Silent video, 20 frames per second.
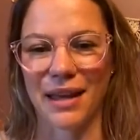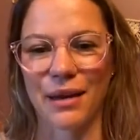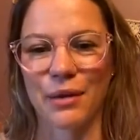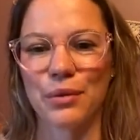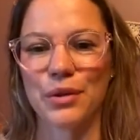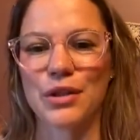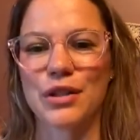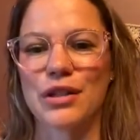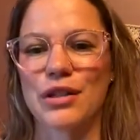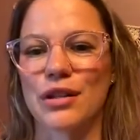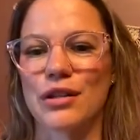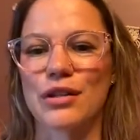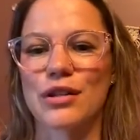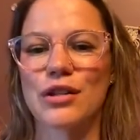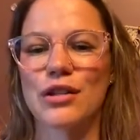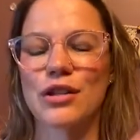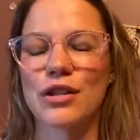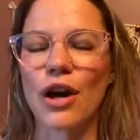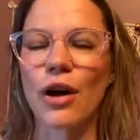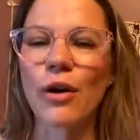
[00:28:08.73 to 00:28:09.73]
It was
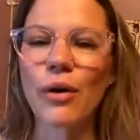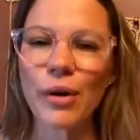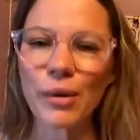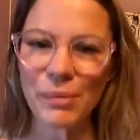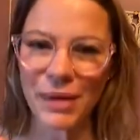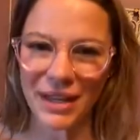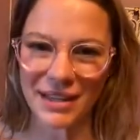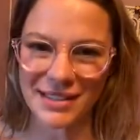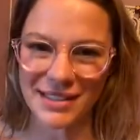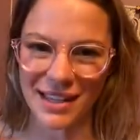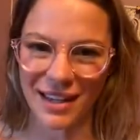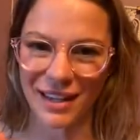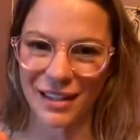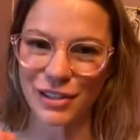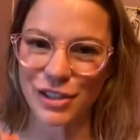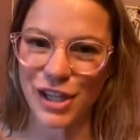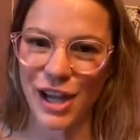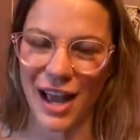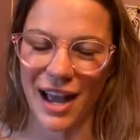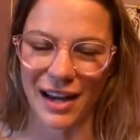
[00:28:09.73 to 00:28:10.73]
so amazing
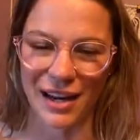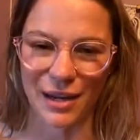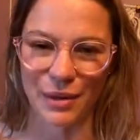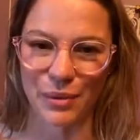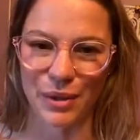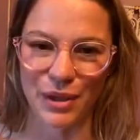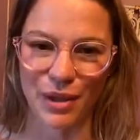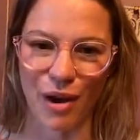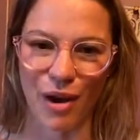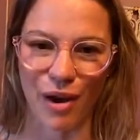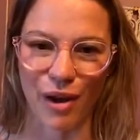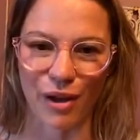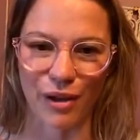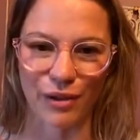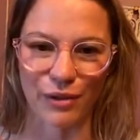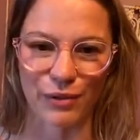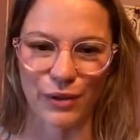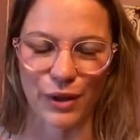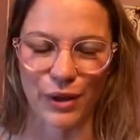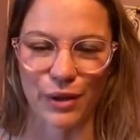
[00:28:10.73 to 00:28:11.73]
chatting with all
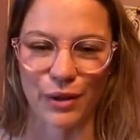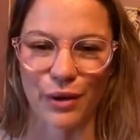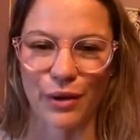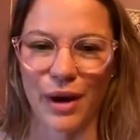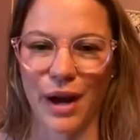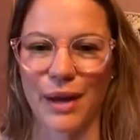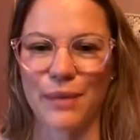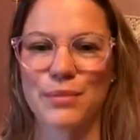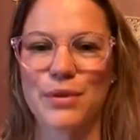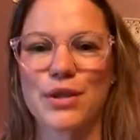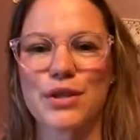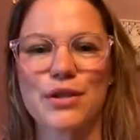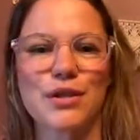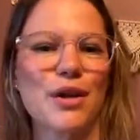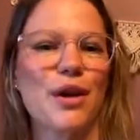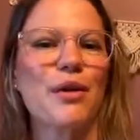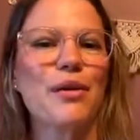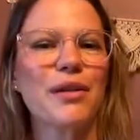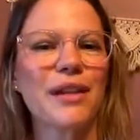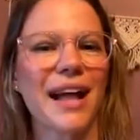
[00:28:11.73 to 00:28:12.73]
of you. I'm
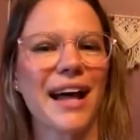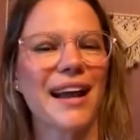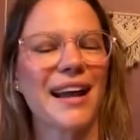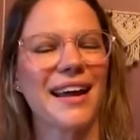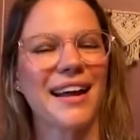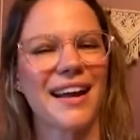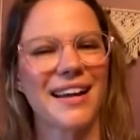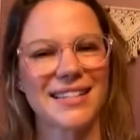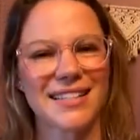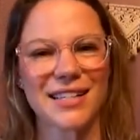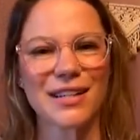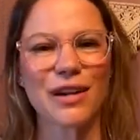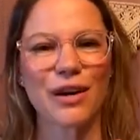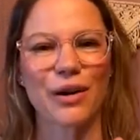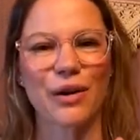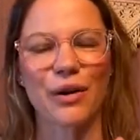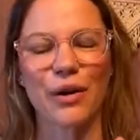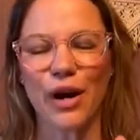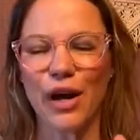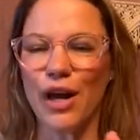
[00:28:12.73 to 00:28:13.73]
so glad I got to
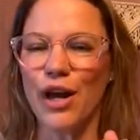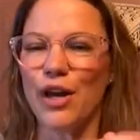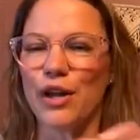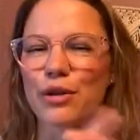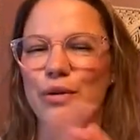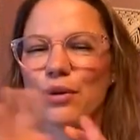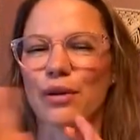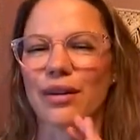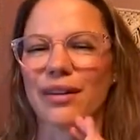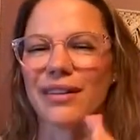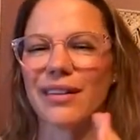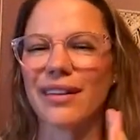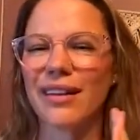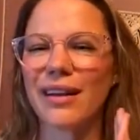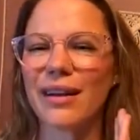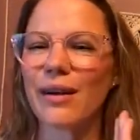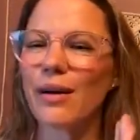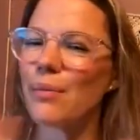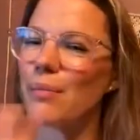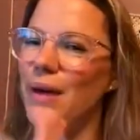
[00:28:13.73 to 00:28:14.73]
go through a
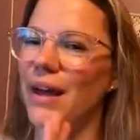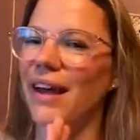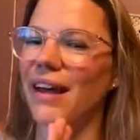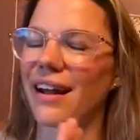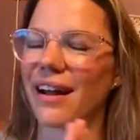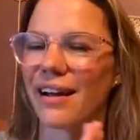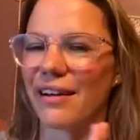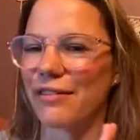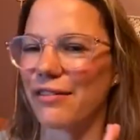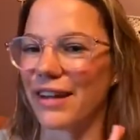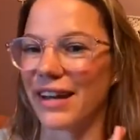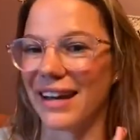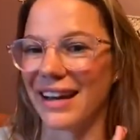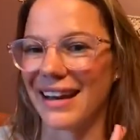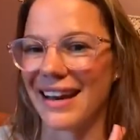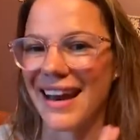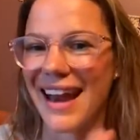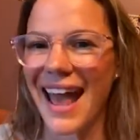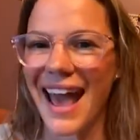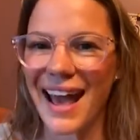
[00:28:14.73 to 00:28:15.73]
little bit of an
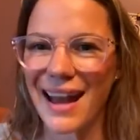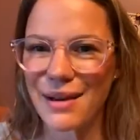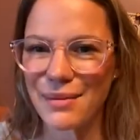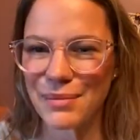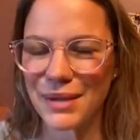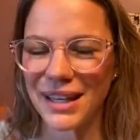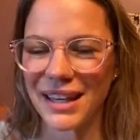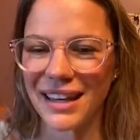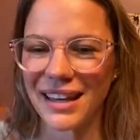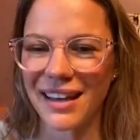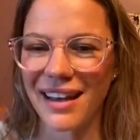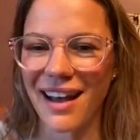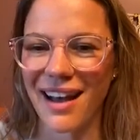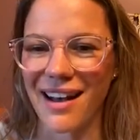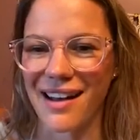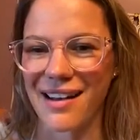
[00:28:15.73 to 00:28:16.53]
anatomy,